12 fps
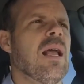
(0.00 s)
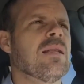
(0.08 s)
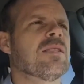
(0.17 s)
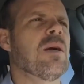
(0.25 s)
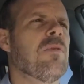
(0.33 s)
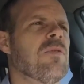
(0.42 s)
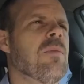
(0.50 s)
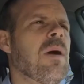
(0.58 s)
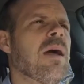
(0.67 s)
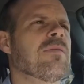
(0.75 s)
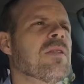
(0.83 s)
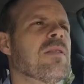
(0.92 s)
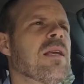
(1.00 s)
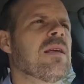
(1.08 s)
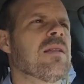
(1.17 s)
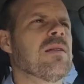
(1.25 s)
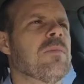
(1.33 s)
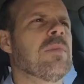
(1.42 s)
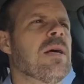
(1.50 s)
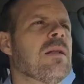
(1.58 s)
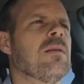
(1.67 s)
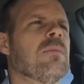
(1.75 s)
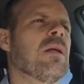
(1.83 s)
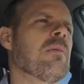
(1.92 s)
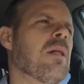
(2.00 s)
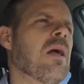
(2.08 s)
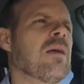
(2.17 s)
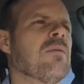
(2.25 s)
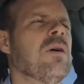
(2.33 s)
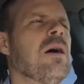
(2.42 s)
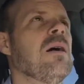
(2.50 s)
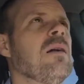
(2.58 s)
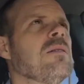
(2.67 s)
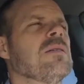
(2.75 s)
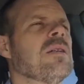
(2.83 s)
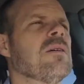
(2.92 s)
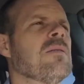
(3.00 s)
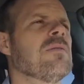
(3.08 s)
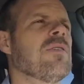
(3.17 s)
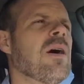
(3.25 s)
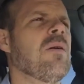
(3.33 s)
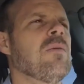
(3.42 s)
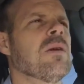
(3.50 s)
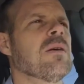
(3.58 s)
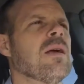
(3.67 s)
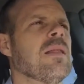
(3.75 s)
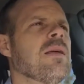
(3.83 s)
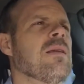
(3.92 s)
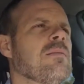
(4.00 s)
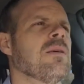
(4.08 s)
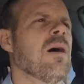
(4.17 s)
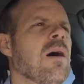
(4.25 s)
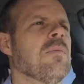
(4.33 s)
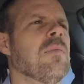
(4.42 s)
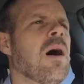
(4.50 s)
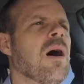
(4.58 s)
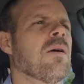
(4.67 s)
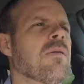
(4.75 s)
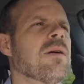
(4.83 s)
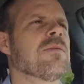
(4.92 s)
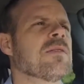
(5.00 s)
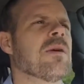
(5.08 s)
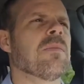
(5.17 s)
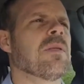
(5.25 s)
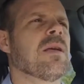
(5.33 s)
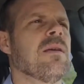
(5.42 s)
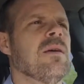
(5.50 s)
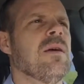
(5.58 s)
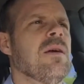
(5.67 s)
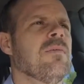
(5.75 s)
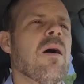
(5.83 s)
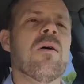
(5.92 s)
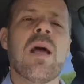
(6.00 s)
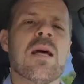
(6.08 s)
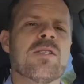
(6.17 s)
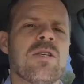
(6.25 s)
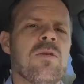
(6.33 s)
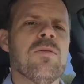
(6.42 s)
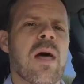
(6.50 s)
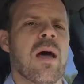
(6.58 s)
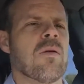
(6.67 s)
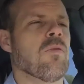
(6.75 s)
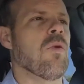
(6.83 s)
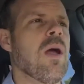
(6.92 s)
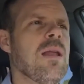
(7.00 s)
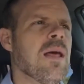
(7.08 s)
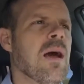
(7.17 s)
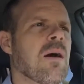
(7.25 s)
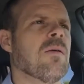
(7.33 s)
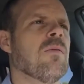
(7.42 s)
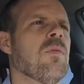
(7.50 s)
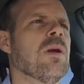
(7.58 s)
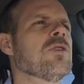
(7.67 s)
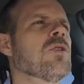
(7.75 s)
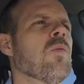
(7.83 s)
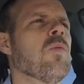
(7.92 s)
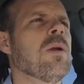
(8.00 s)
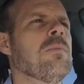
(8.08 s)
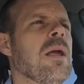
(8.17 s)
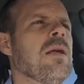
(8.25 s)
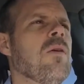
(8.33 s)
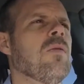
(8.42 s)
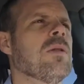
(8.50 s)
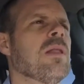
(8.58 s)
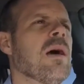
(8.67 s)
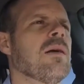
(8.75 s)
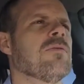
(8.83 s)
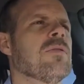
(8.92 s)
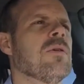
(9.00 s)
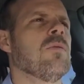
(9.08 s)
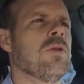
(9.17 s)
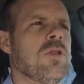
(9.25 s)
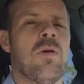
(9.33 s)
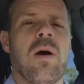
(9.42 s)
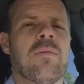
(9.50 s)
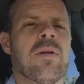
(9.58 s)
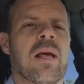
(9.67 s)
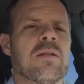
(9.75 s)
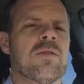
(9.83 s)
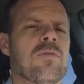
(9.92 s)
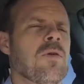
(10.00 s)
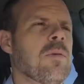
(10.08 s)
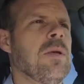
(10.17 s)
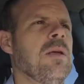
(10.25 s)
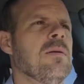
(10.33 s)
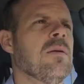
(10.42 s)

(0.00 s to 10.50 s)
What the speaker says: And some of you might have to think a little bit. You're like, well, if I were to, and then hum-ha around something. If I were to ask you that right now, what is your one main goal in life? Do you have an answer for me?